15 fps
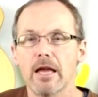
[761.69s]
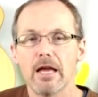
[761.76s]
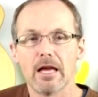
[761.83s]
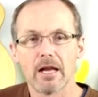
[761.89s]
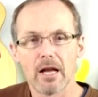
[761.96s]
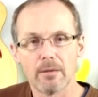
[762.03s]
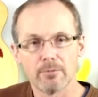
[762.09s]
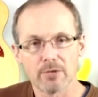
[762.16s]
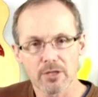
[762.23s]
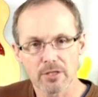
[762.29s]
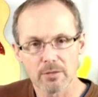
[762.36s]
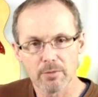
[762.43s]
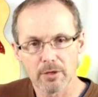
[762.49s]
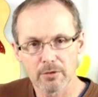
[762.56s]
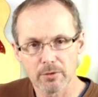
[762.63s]
I'm just
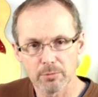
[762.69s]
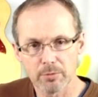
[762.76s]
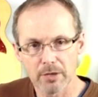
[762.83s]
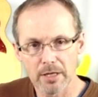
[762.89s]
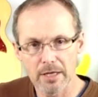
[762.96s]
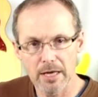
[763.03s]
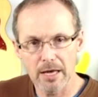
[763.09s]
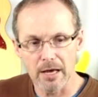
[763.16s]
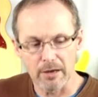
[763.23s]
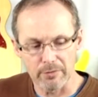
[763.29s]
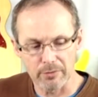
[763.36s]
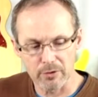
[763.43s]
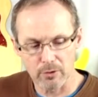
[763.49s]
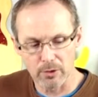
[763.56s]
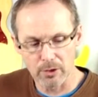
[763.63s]
about to play F.
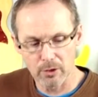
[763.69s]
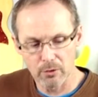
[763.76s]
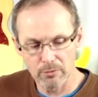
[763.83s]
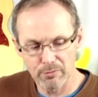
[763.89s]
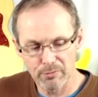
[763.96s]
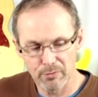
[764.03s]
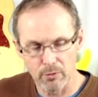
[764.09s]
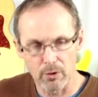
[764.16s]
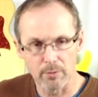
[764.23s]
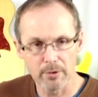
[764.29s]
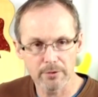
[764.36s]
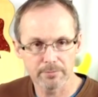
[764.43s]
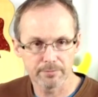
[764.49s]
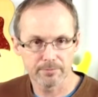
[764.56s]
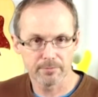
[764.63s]
So I go and form it.
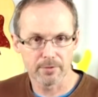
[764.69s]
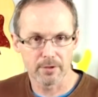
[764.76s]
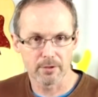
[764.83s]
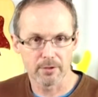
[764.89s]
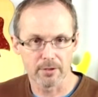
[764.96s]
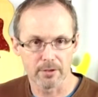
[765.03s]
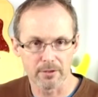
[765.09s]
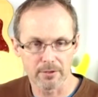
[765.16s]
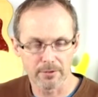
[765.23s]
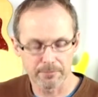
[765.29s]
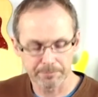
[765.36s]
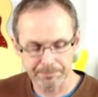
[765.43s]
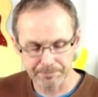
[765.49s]
There it is.